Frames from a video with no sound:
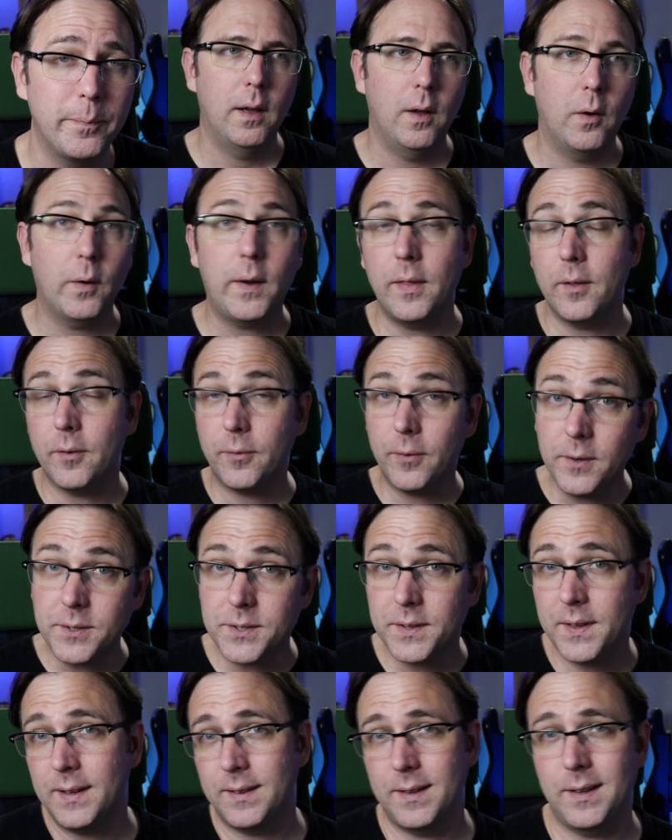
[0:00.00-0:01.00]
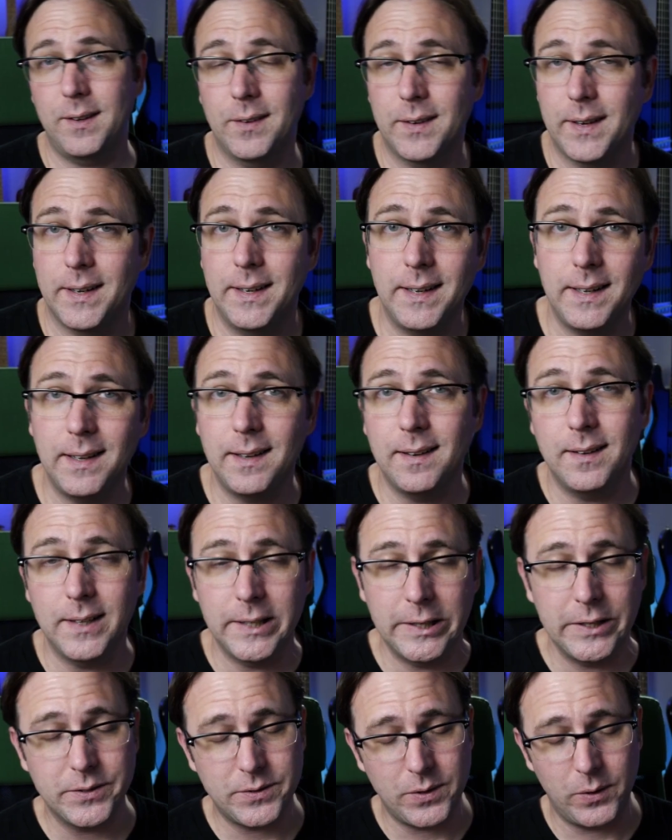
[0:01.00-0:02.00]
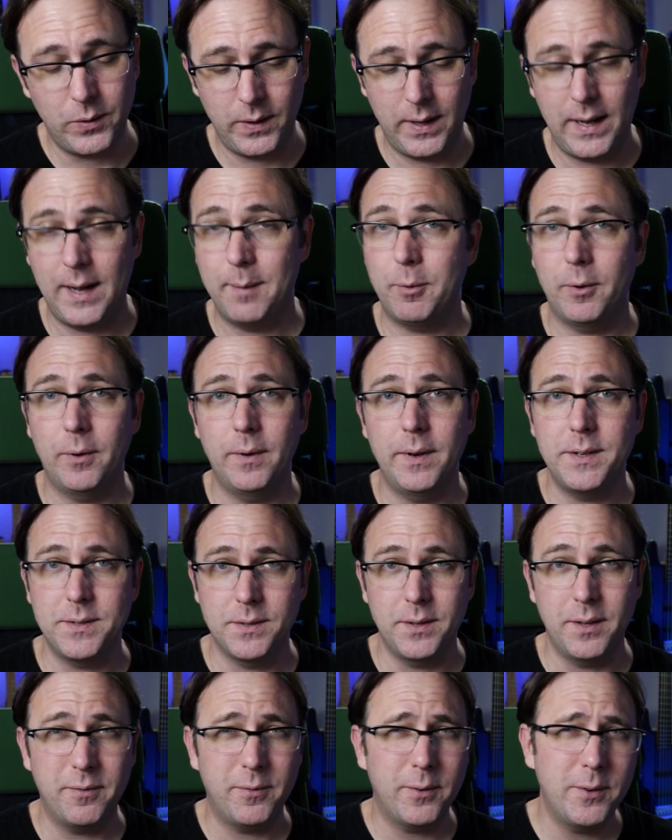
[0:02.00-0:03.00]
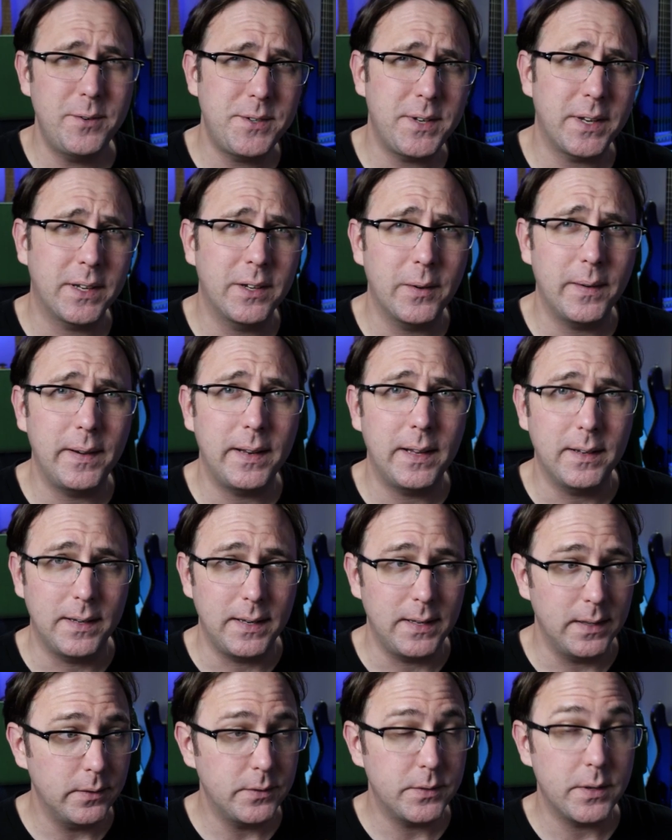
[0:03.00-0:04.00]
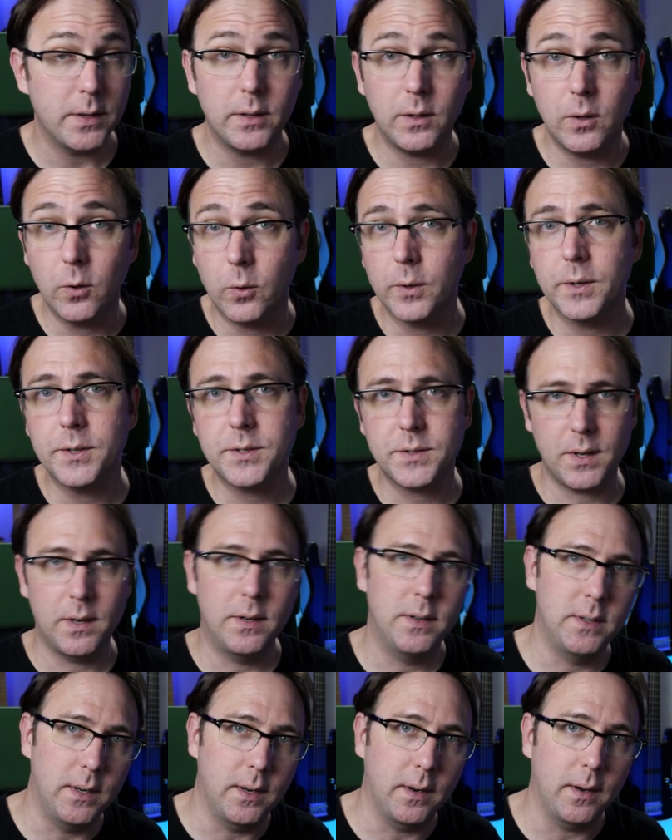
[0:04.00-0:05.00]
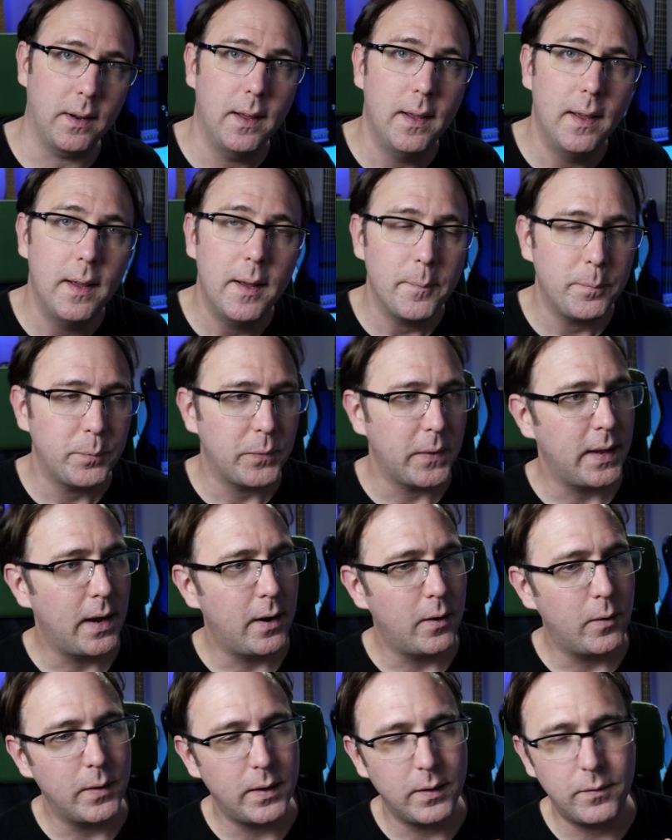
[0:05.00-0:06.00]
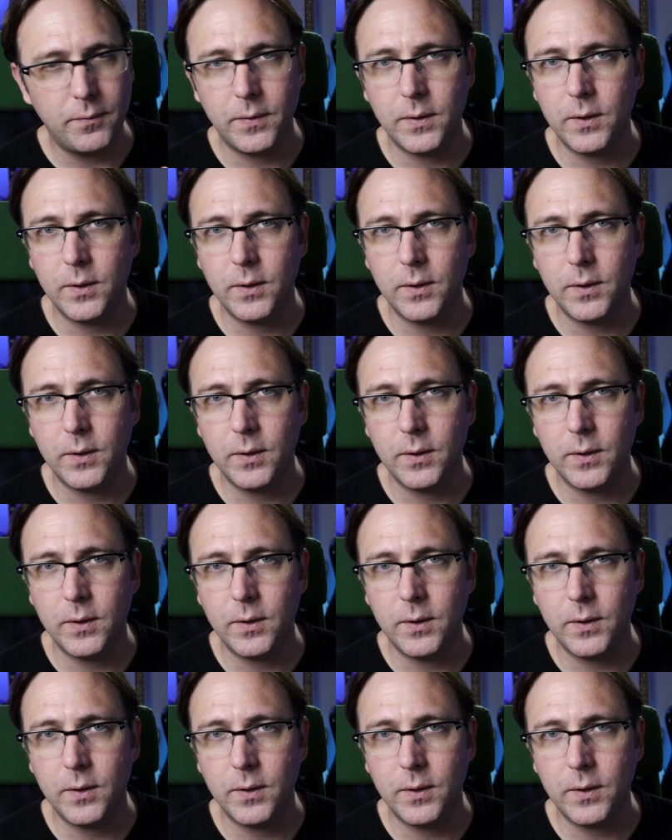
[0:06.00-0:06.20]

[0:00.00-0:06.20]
Okay, the first thing that you're going to need in this whole operation, the first ingredient is your song. Now, if